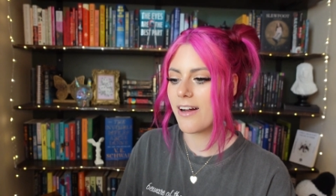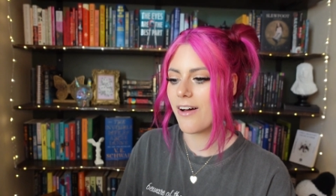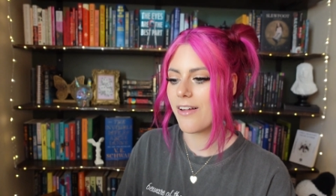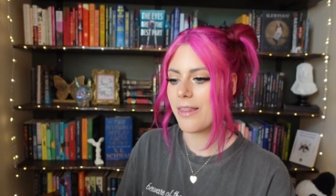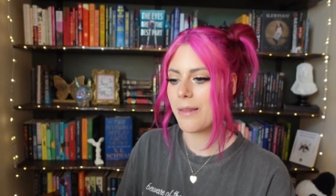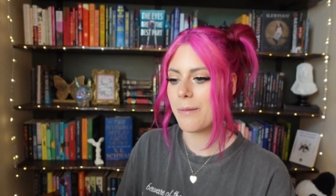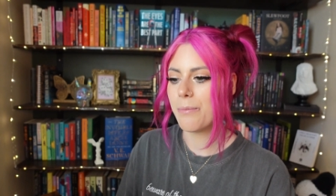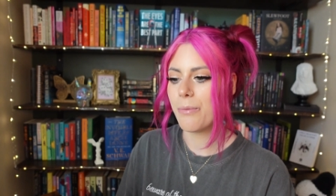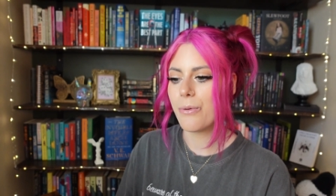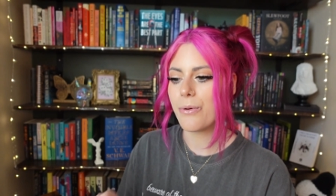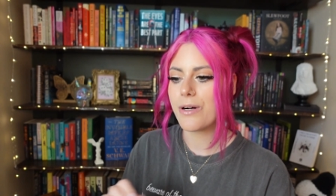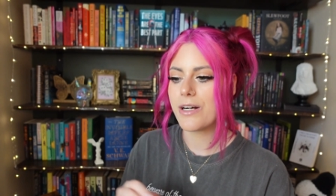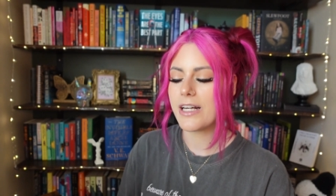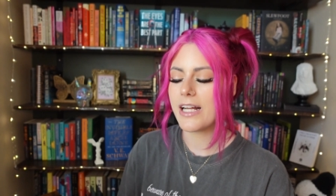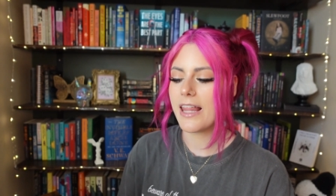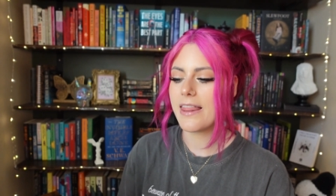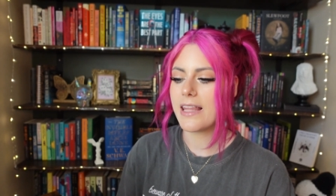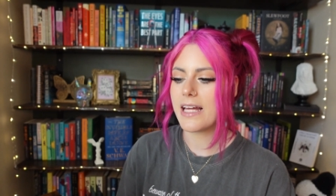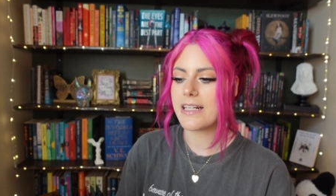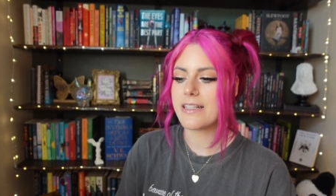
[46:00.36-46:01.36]
on the board,
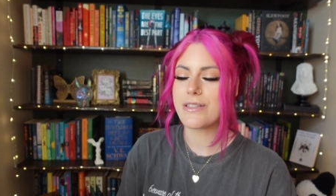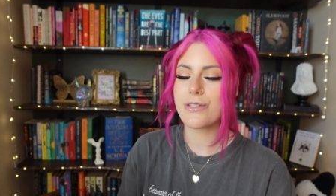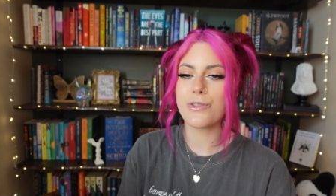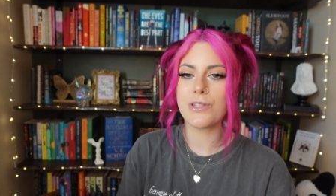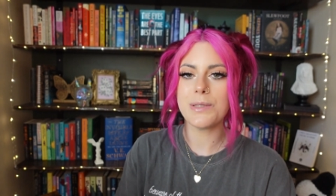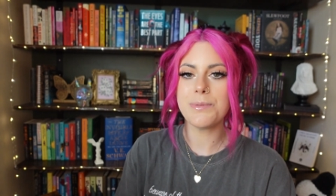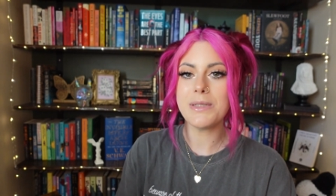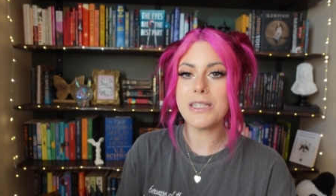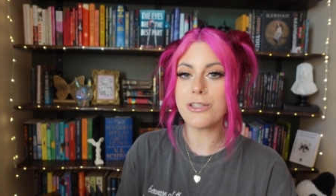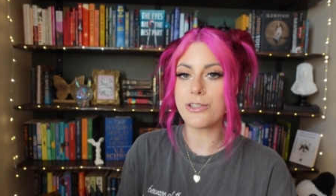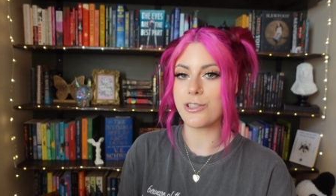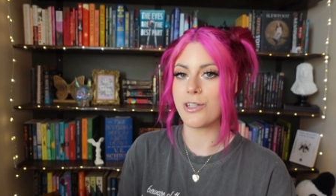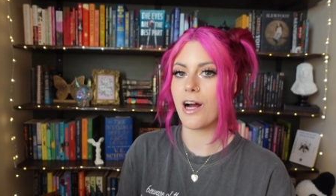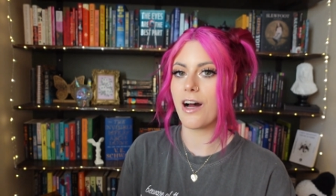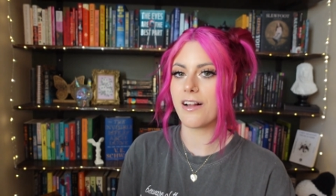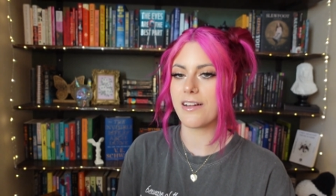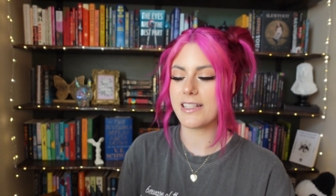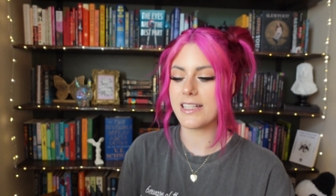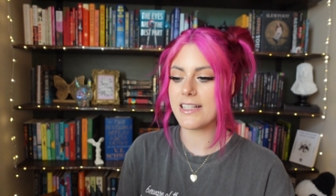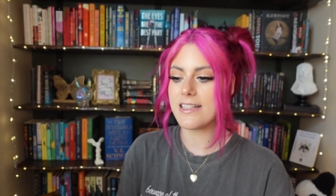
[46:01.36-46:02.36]
and that is Creepy
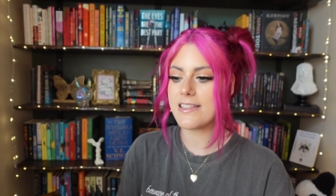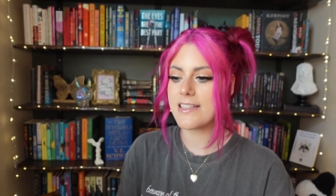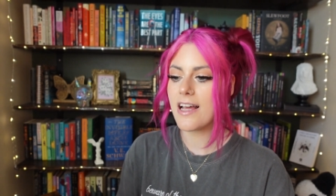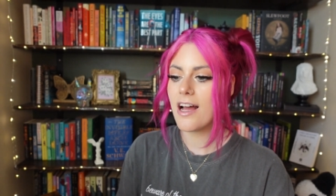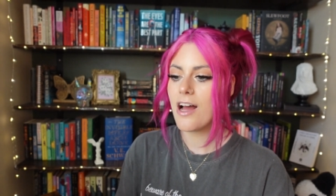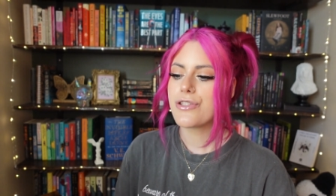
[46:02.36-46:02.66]
Crawlies.